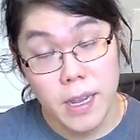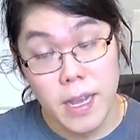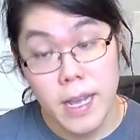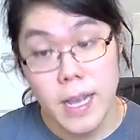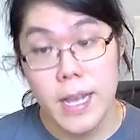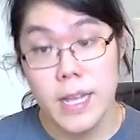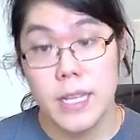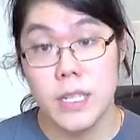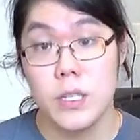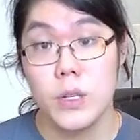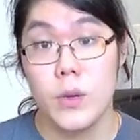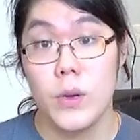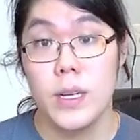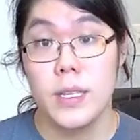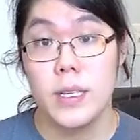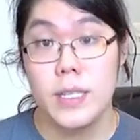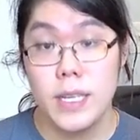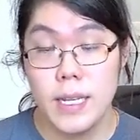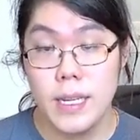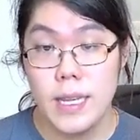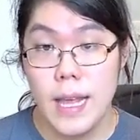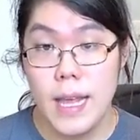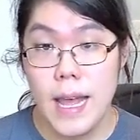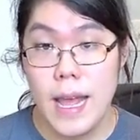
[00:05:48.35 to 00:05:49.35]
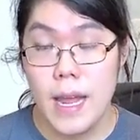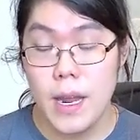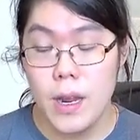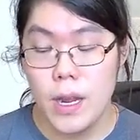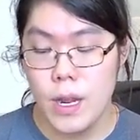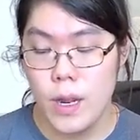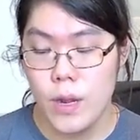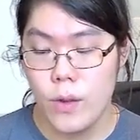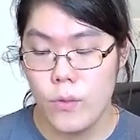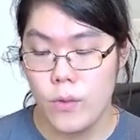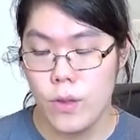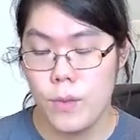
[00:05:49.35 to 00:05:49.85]
And so I did that
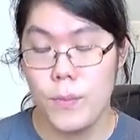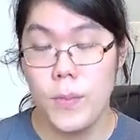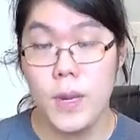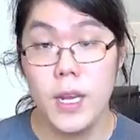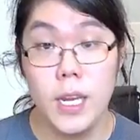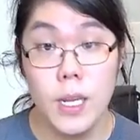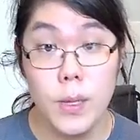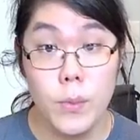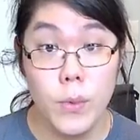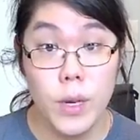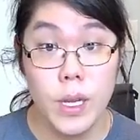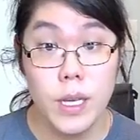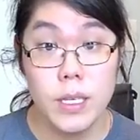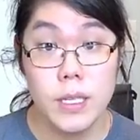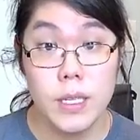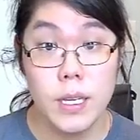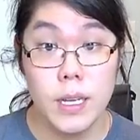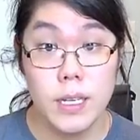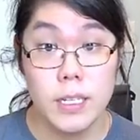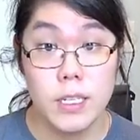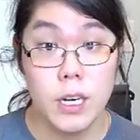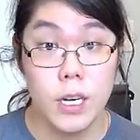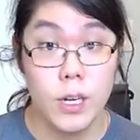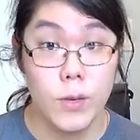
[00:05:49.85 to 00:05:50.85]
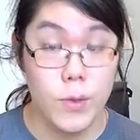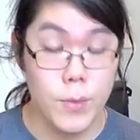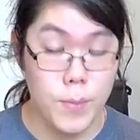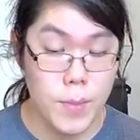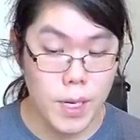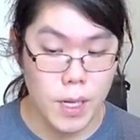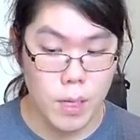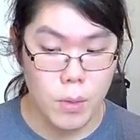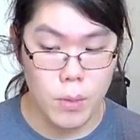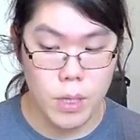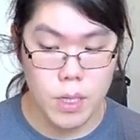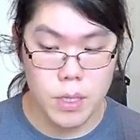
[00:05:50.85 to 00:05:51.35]
with medium weights. I started with
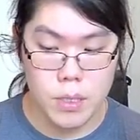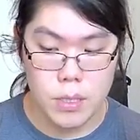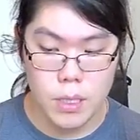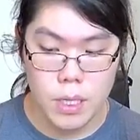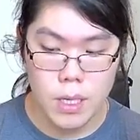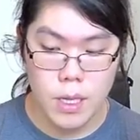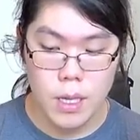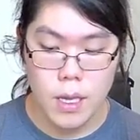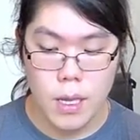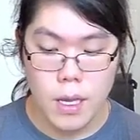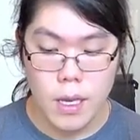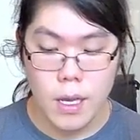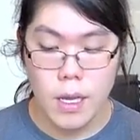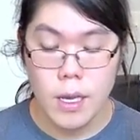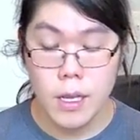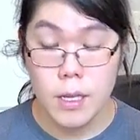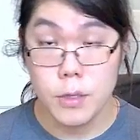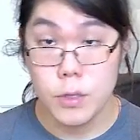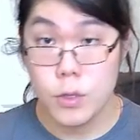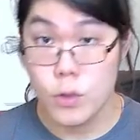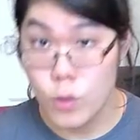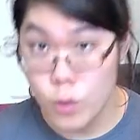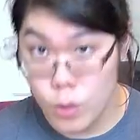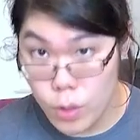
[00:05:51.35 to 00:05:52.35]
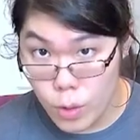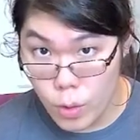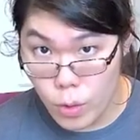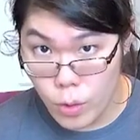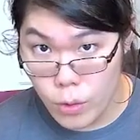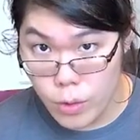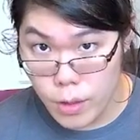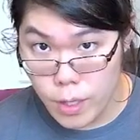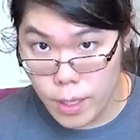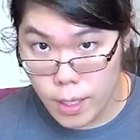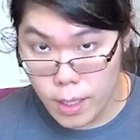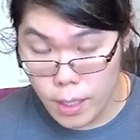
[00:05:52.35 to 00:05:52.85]
medium weights, unscrewed the whole
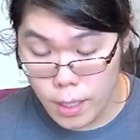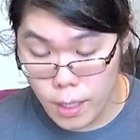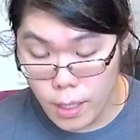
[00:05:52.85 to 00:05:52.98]
thing,